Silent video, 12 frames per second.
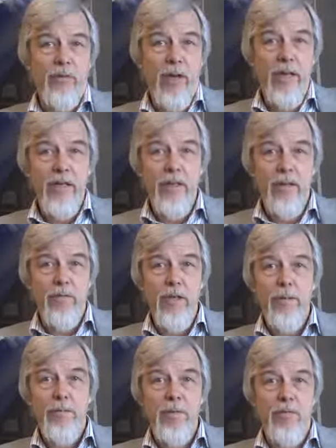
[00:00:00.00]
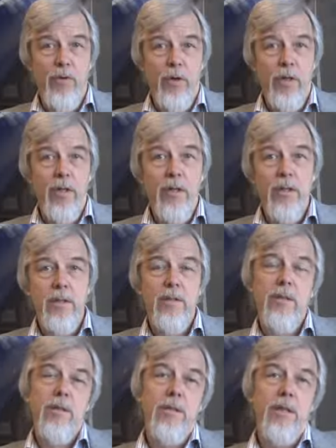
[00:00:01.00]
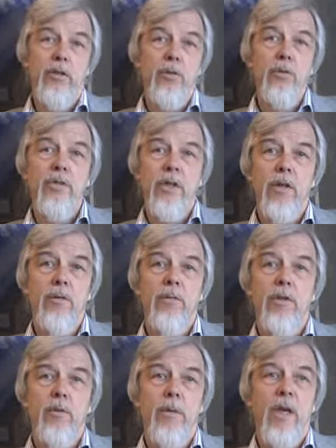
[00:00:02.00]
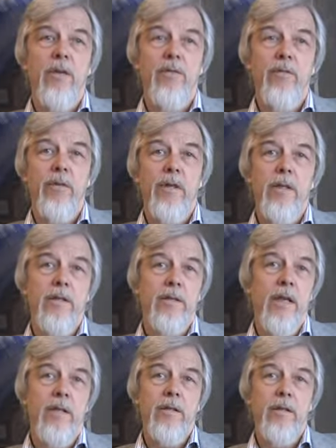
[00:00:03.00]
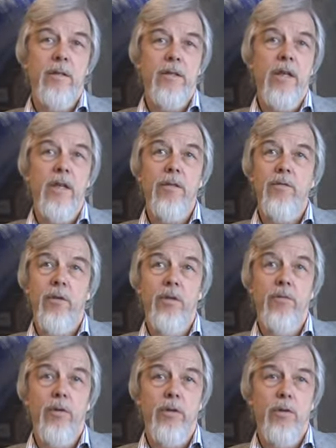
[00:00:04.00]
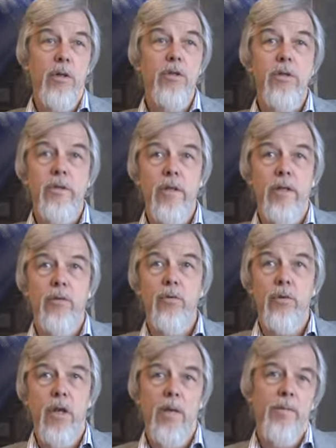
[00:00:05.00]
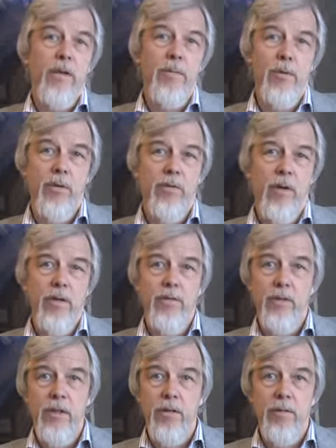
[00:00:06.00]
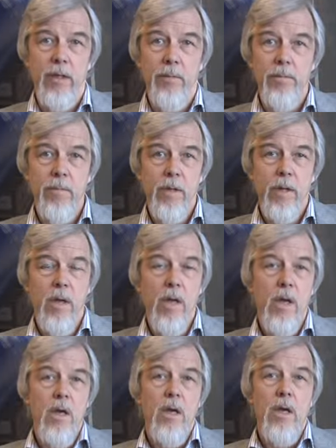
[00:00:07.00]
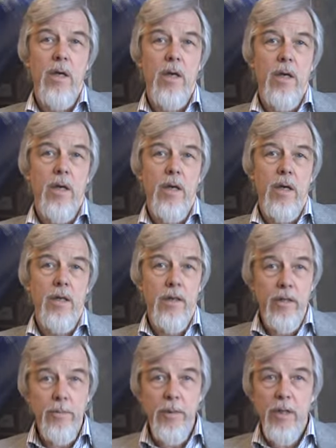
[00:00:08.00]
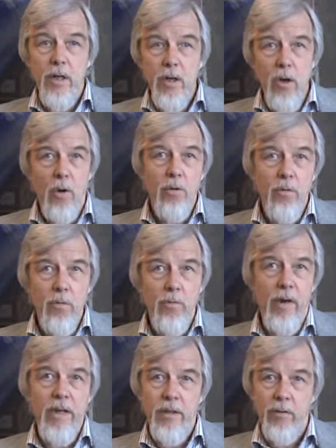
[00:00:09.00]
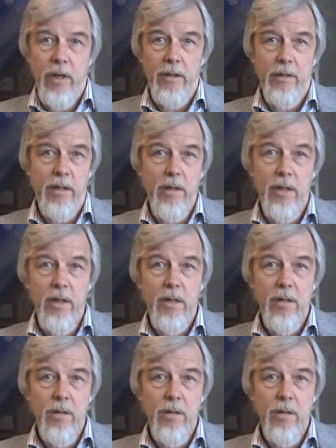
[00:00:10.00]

Friday, the week before the Tuesday on which we have uh, set the date for the first collisions at 2 times 3.5 TeV. It has been a long way to get here,